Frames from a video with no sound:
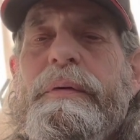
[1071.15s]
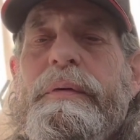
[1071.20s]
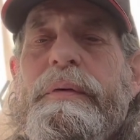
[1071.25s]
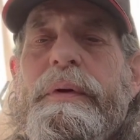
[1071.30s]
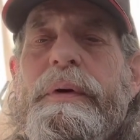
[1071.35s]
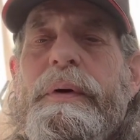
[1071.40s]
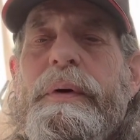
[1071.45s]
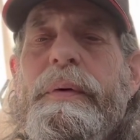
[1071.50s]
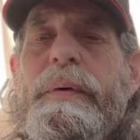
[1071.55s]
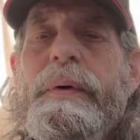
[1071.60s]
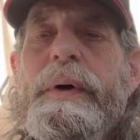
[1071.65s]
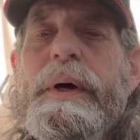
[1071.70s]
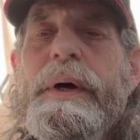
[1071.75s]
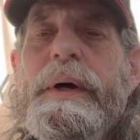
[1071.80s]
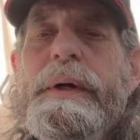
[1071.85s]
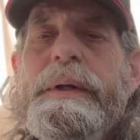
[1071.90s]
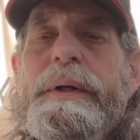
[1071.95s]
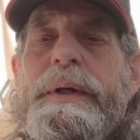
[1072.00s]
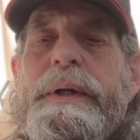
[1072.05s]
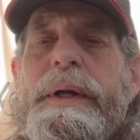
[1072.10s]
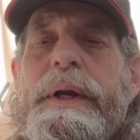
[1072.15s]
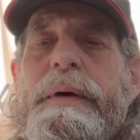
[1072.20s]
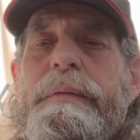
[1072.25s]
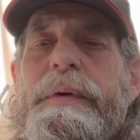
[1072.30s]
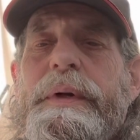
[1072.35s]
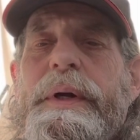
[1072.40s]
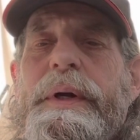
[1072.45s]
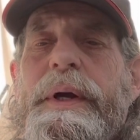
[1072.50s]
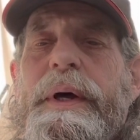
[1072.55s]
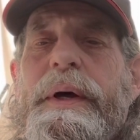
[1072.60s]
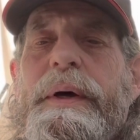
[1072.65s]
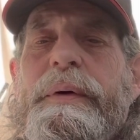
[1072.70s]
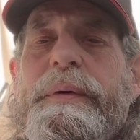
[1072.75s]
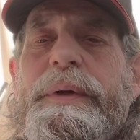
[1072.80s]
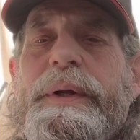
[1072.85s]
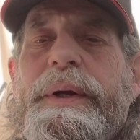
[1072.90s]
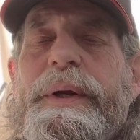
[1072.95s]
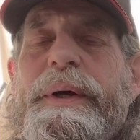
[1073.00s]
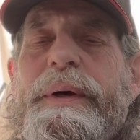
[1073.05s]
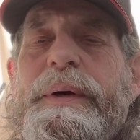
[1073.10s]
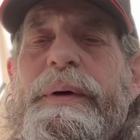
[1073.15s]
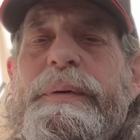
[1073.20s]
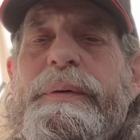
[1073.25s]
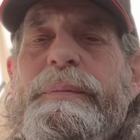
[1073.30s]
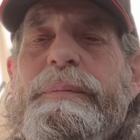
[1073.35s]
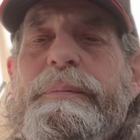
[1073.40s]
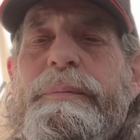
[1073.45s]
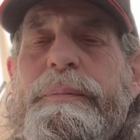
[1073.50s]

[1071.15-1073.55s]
So uh, you never know, you know, it